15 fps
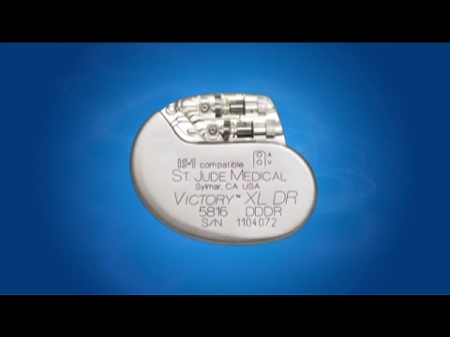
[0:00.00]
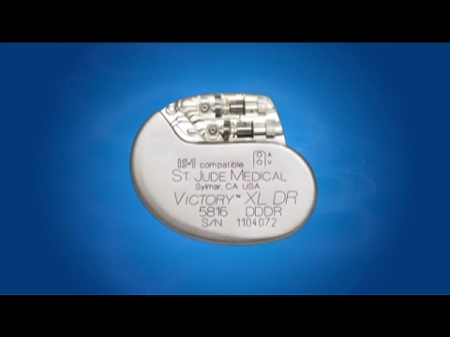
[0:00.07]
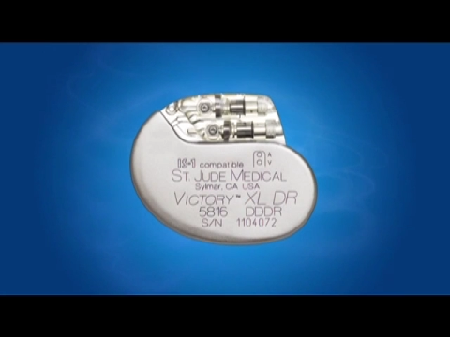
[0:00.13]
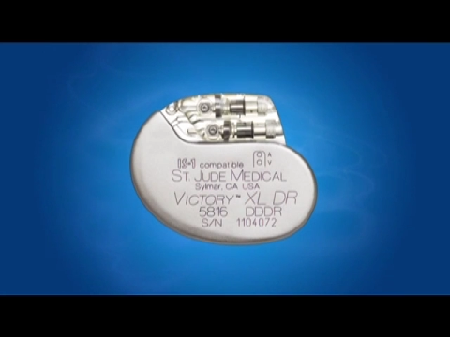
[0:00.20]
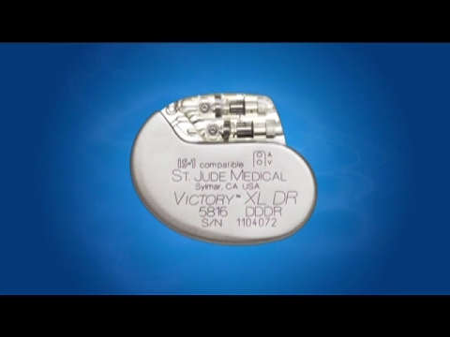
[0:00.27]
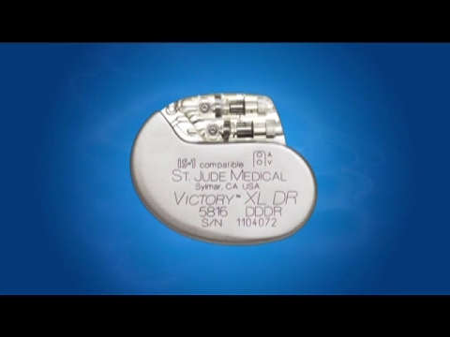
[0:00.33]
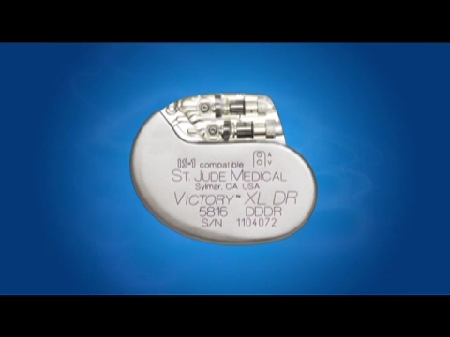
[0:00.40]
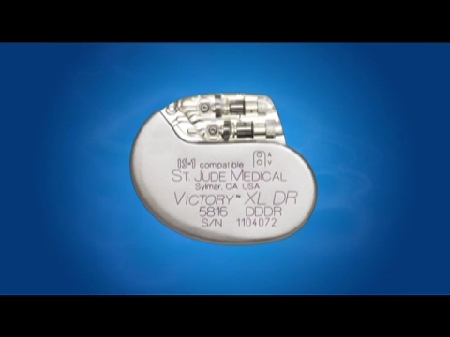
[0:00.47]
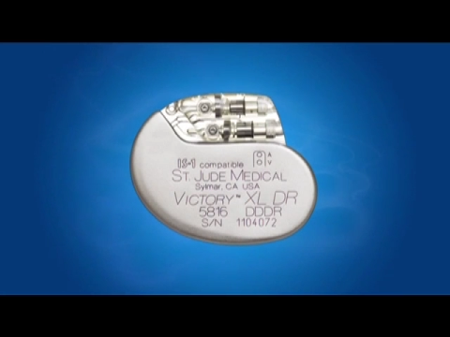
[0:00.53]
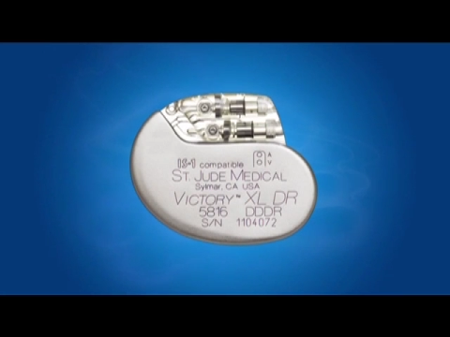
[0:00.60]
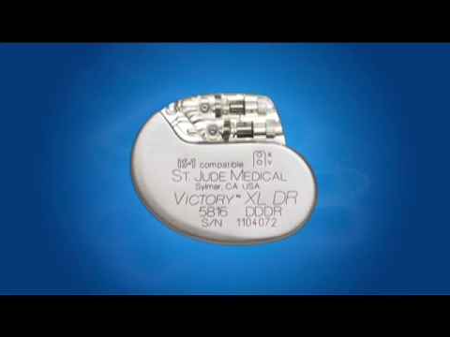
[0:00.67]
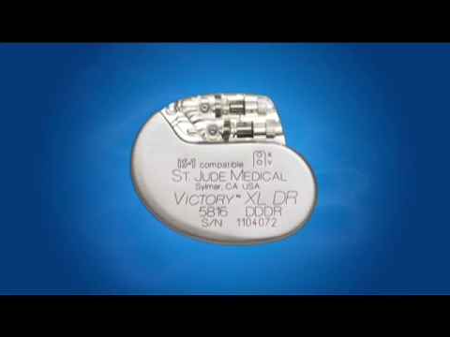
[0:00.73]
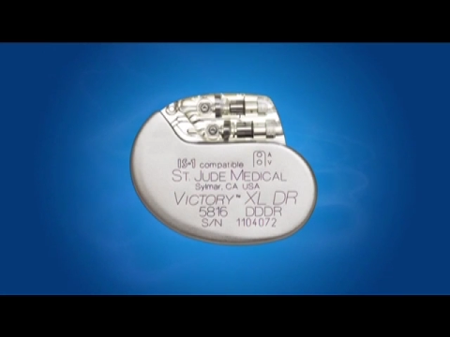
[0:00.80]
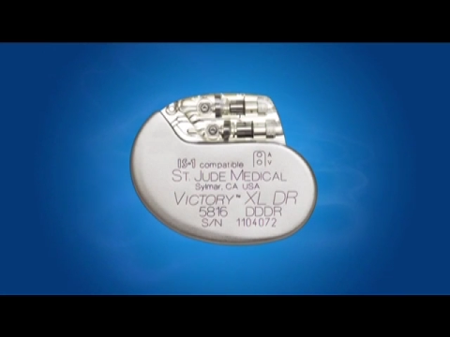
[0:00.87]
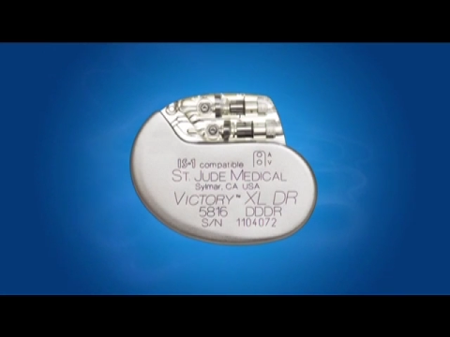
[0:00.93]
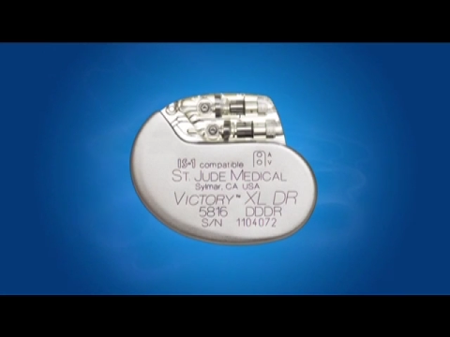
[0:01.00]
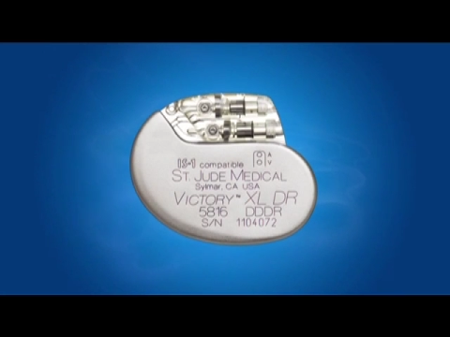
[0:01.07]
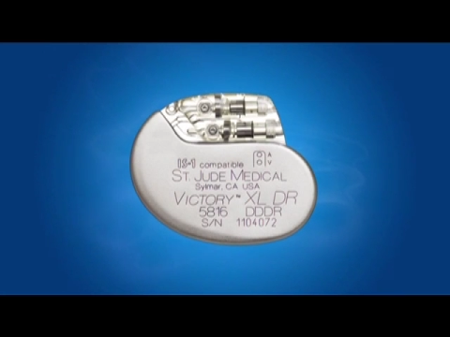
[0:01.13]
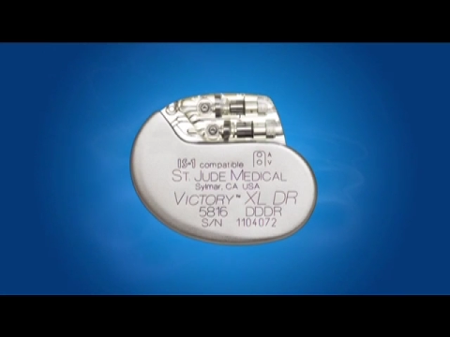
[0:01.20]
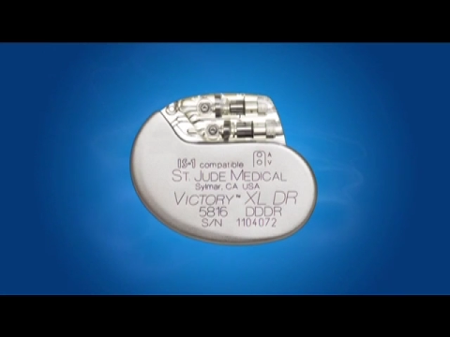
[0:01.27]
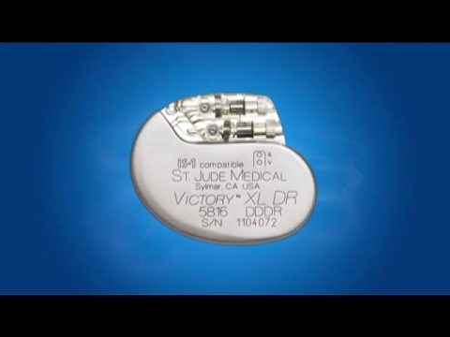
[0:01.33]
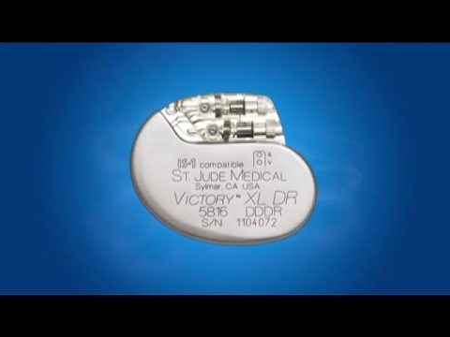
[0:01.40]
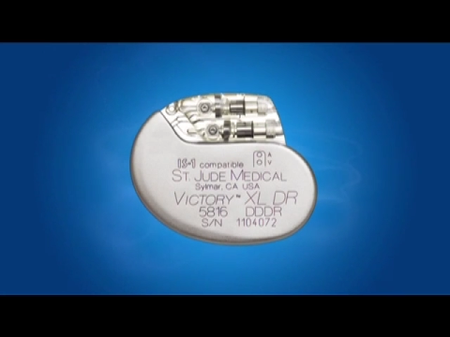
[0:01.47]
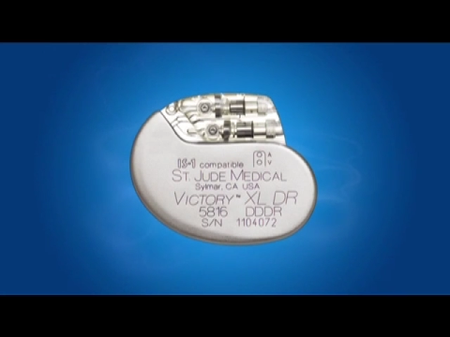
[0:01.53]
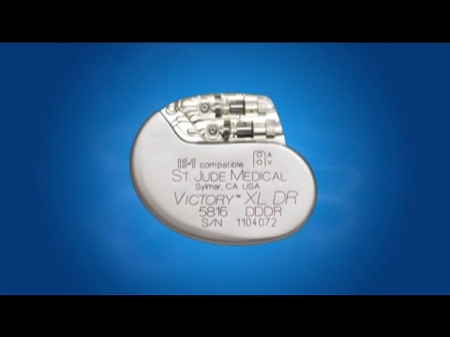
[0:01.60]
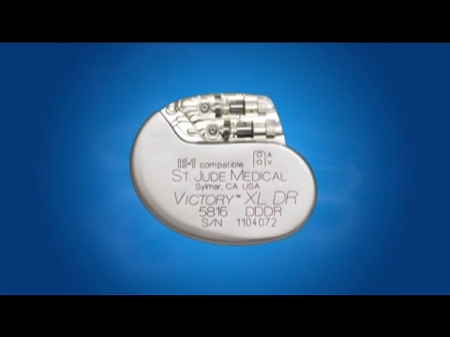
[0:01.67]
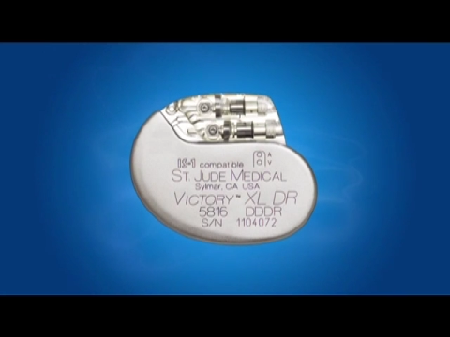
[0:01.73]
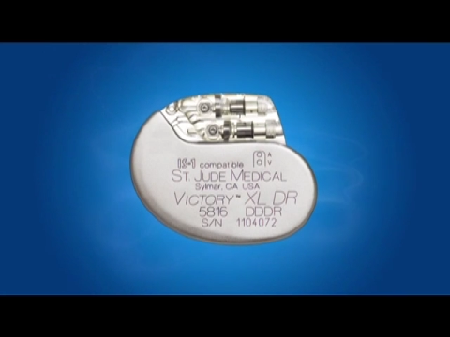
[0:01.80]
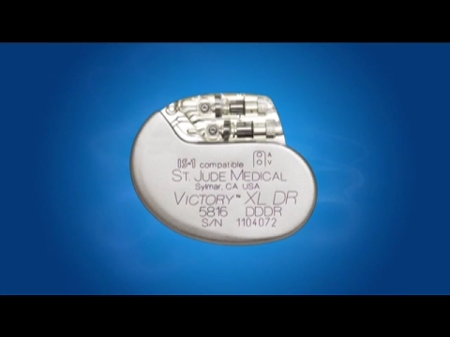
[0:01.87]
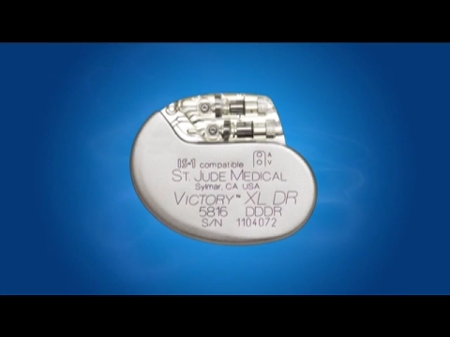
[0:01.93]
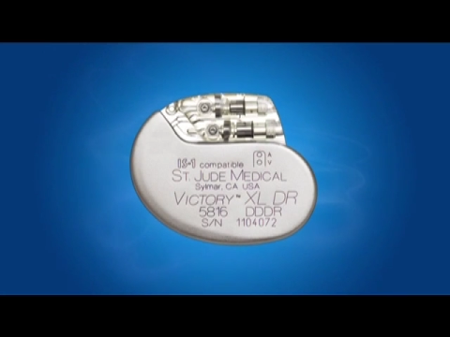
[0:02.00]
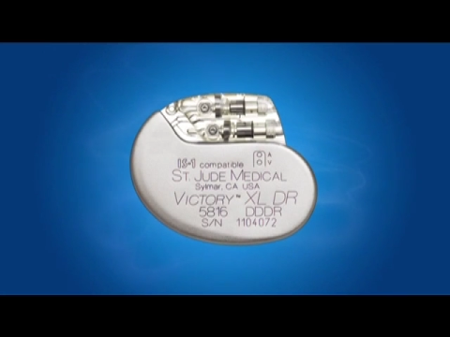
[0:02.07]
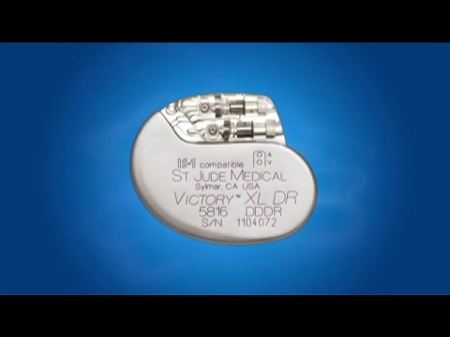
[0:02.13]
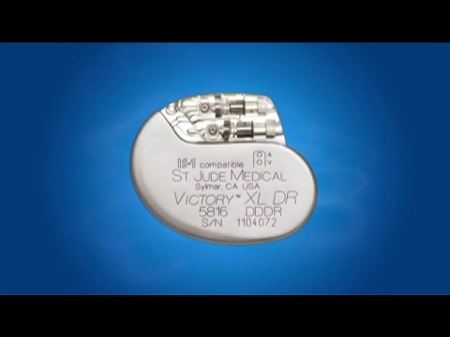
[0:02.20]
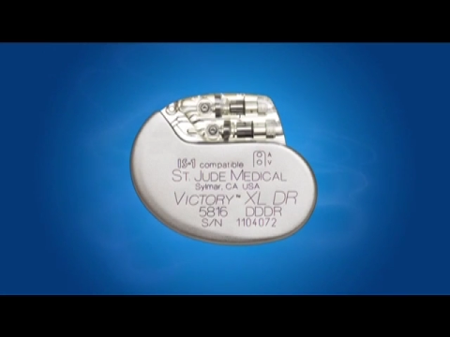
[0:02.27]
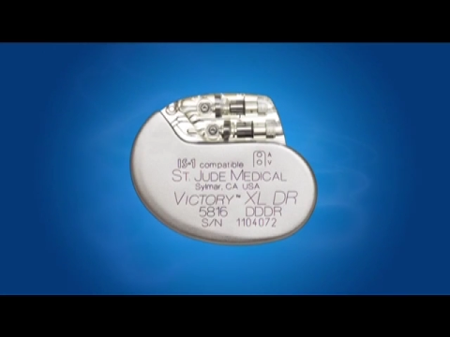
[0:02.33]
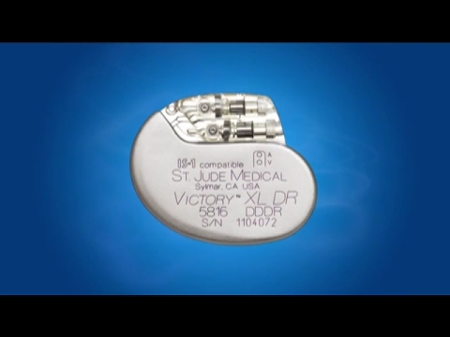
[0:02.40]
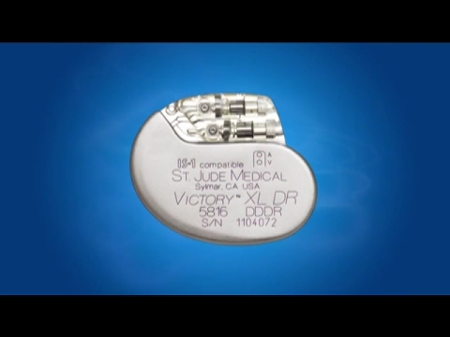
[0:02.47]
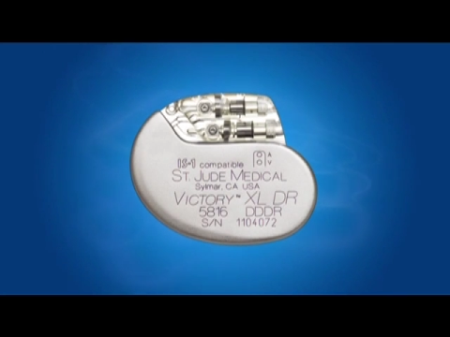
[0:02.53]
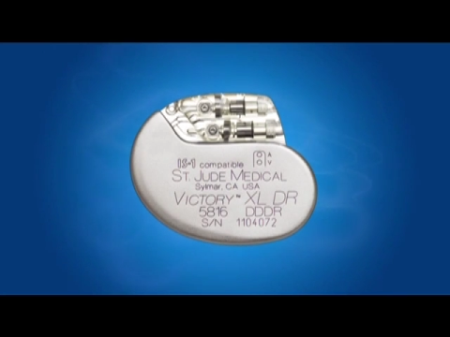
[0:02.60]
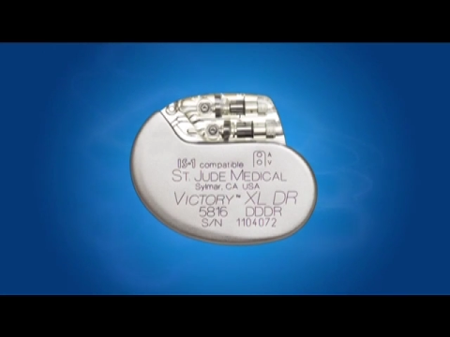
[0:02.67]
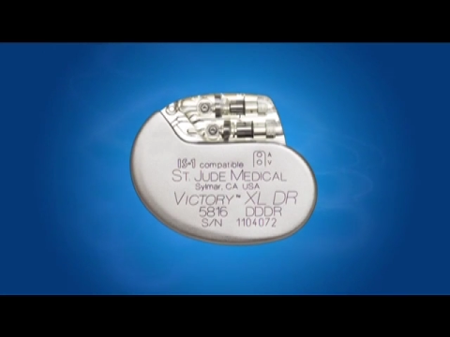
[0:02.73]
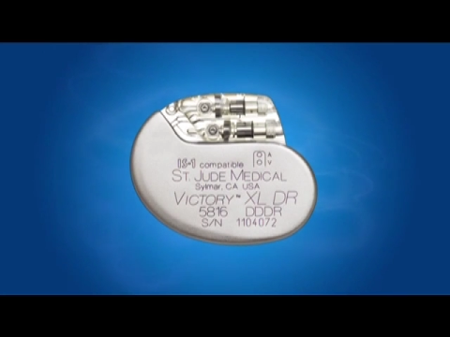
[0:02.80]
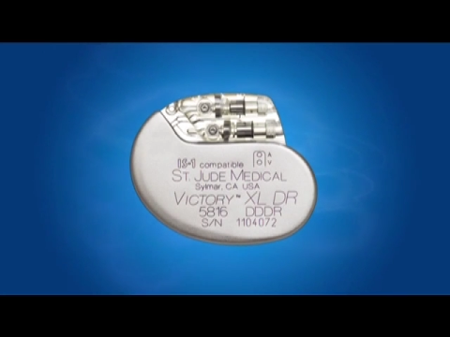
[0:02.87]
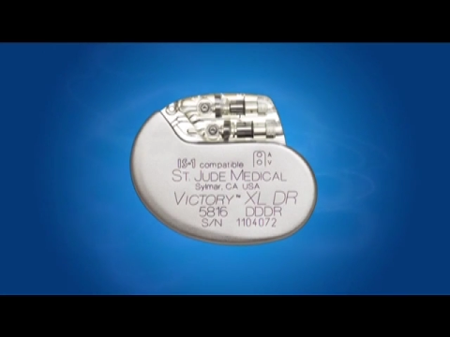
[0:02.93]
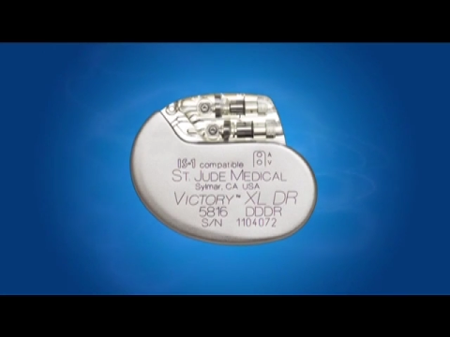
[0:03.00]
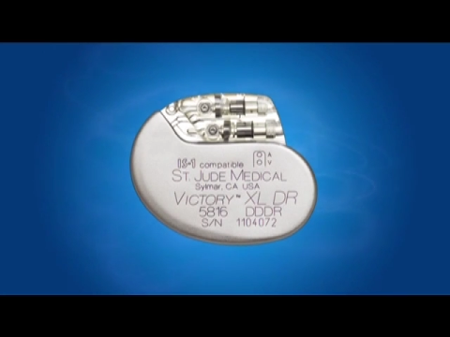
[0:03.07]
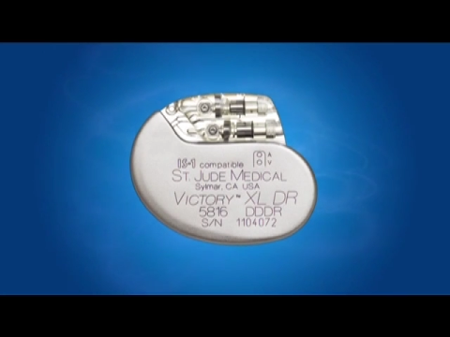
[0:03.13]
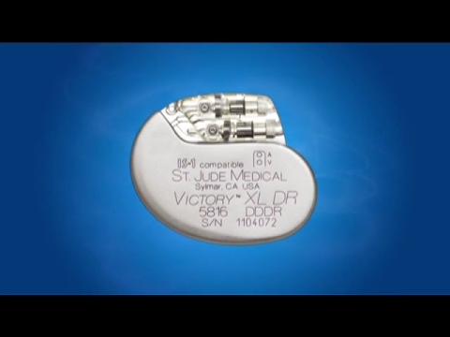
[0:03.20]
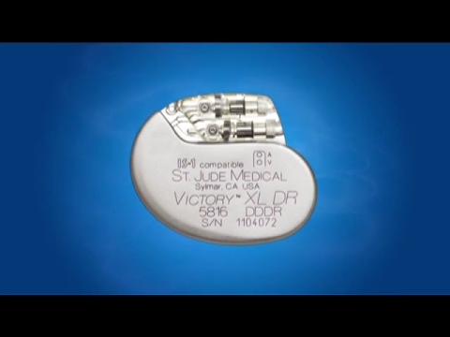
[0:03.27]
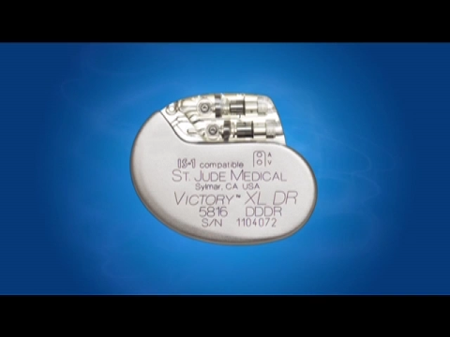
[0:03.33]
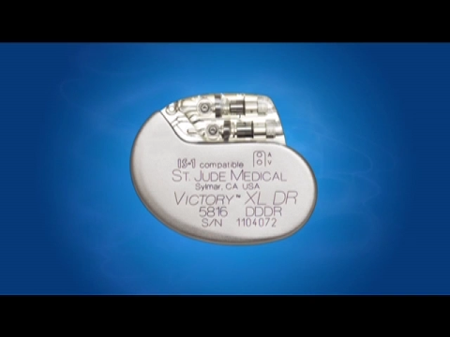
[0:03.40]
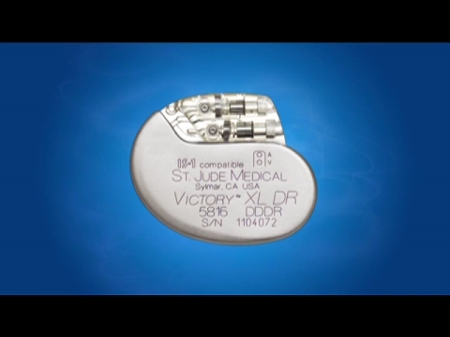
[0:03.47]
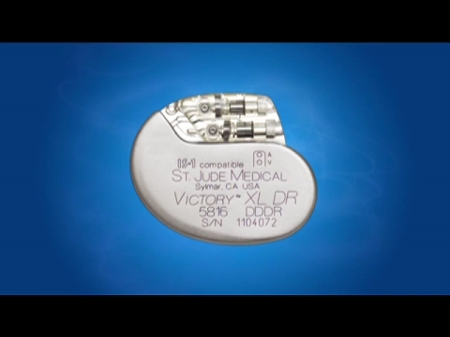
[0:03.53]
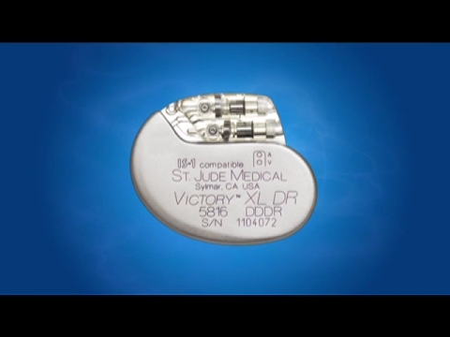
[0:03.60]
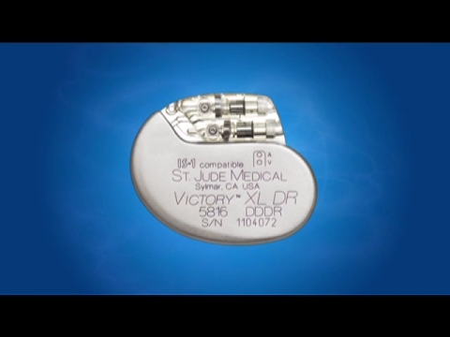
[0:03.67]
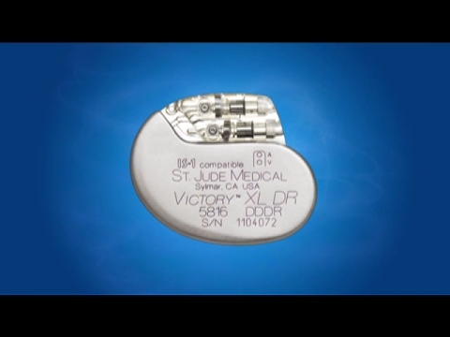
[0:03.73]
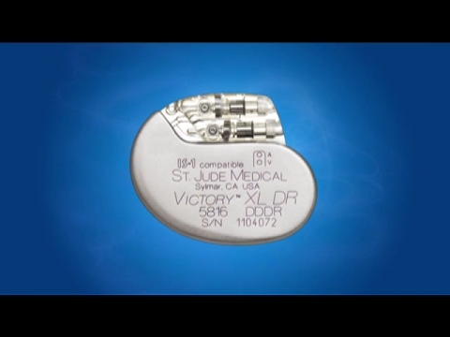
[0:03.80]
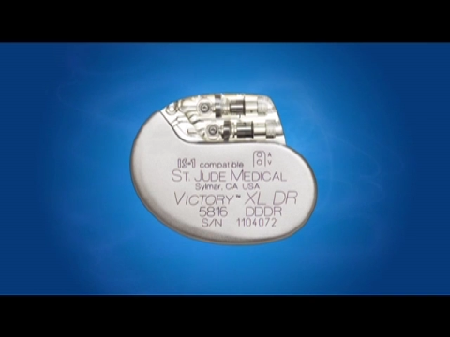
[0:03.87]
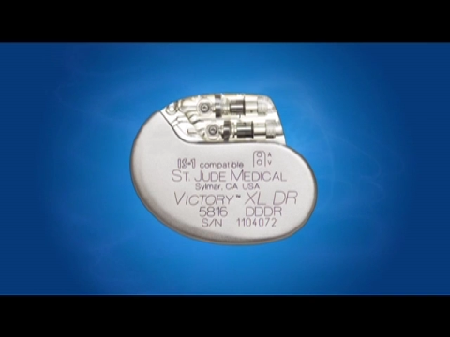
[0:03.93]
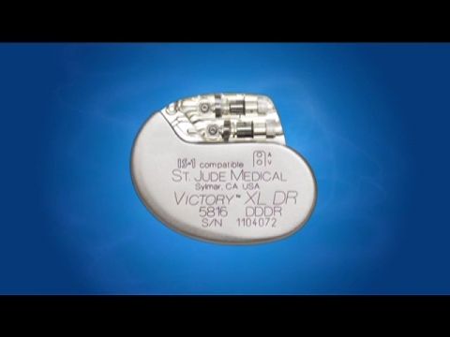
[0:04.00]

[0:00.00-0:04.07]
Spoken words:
[unreadable: no face in view]